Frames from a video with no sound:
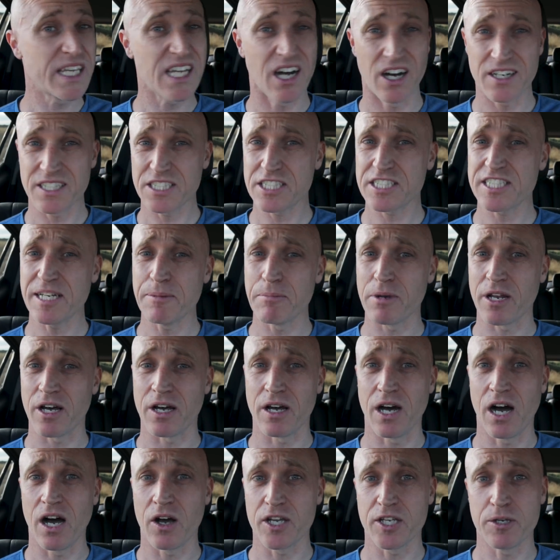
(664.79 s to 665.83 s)
kind of similar?
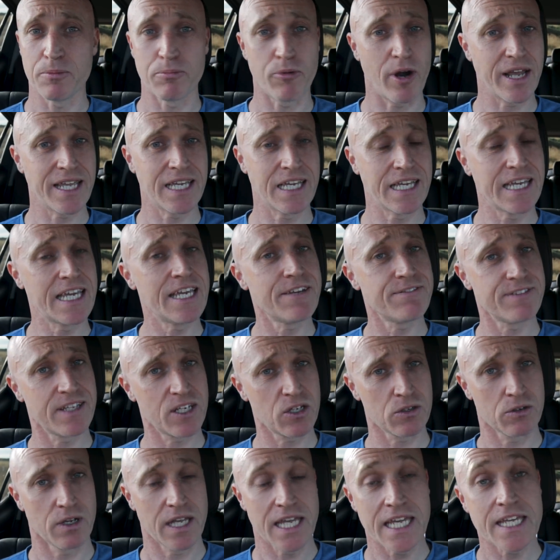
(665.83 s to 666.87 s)
Are you
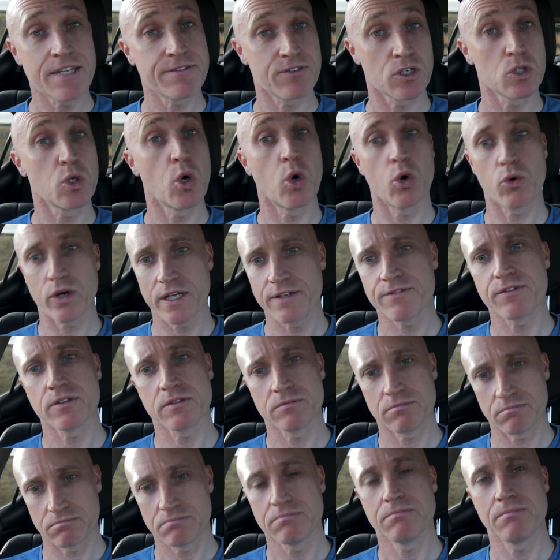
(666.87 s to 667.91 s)
breaking even or
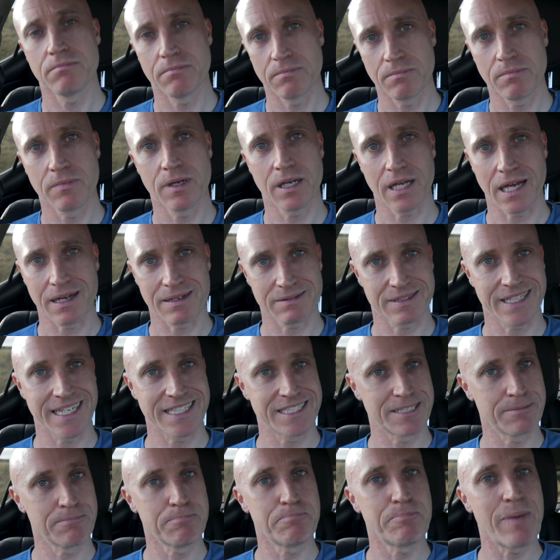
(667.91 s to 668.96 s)
even
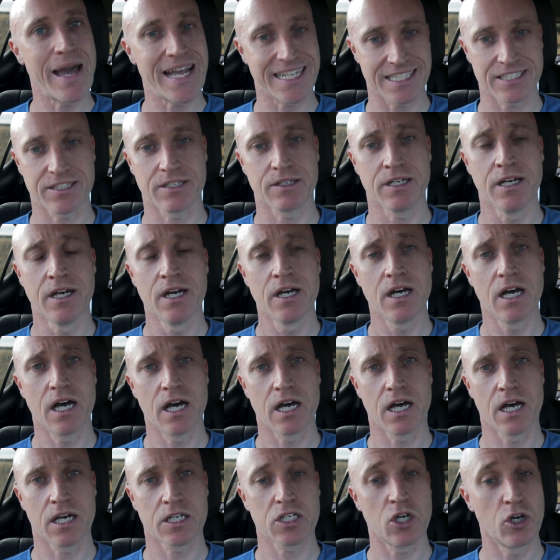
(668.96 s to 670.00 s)
getting better
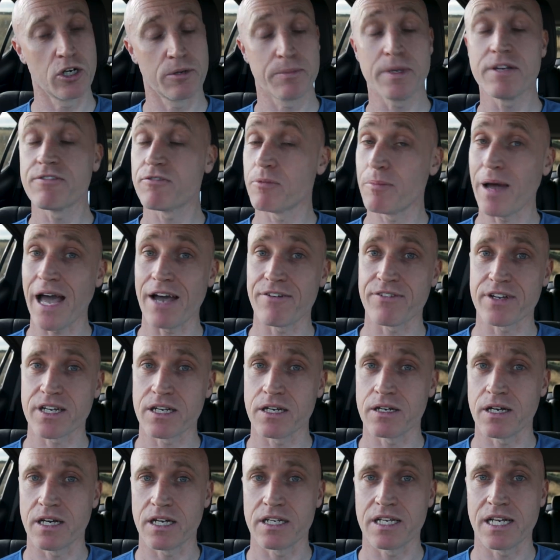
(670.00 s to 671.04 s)
economy from having
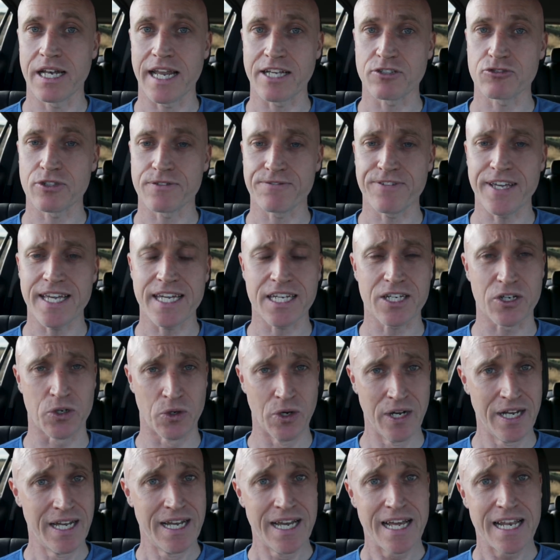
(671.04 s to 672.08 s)
an electric vehicle?
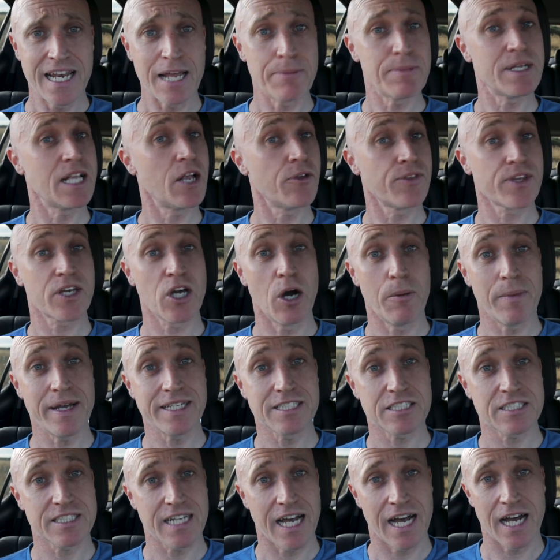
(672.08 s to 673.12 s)
Let me know in the
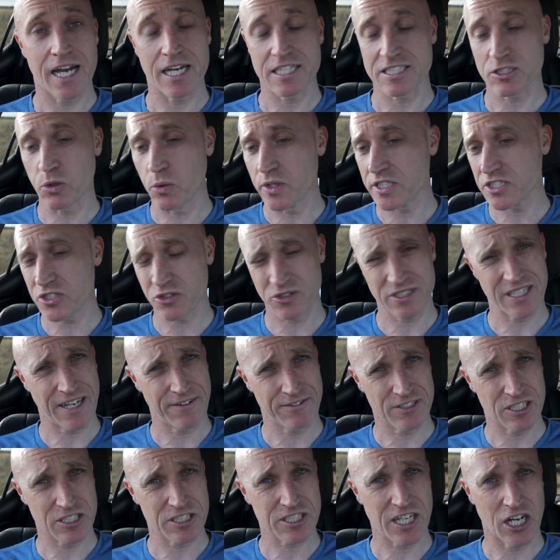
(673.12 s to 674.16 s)
comments. It's always good to have
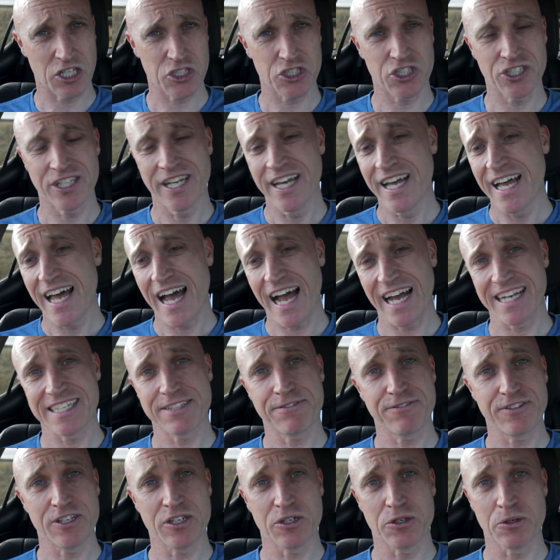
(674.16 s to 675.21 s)
a discussion. And
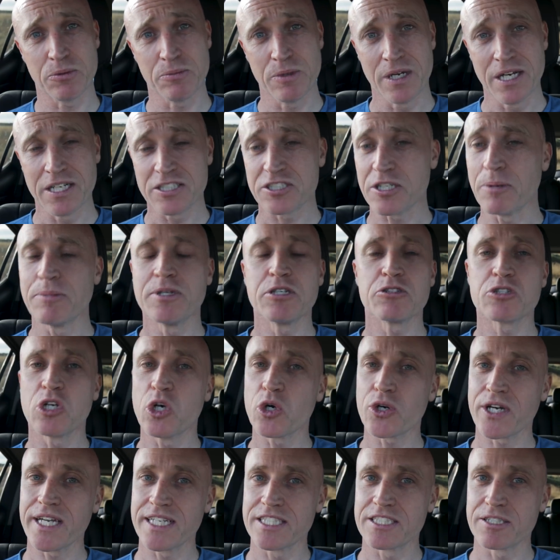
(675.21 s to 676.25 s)
if you're somebody who's
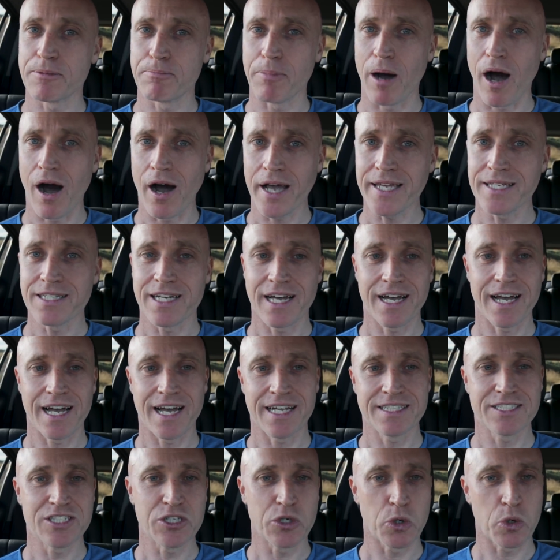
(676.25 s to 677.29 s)
looking to buy
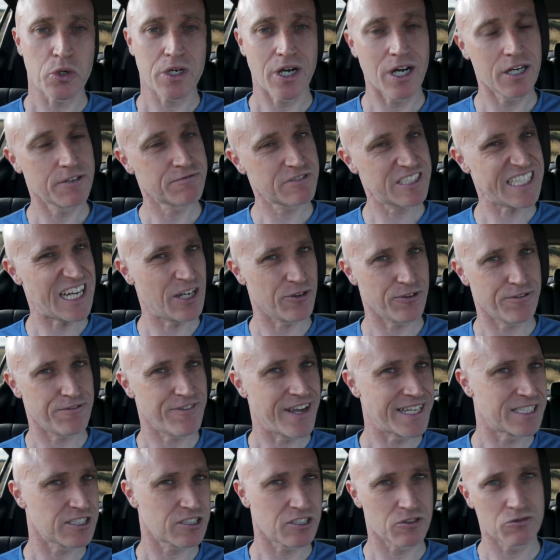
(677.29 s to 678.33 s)
and you're kind of sat on the
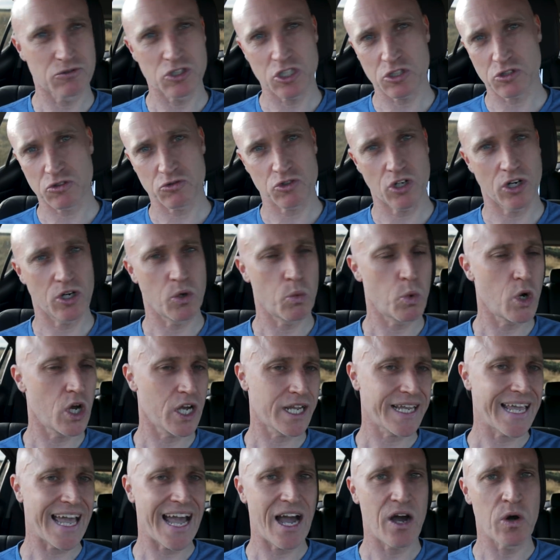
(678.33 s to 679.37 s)
fence and just trying to
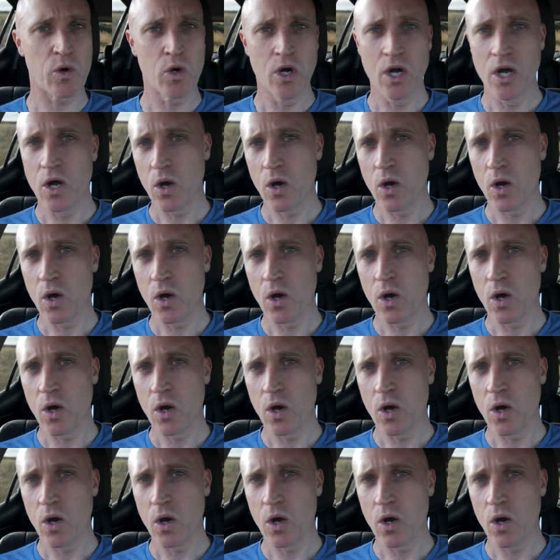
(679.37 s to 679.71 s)
work out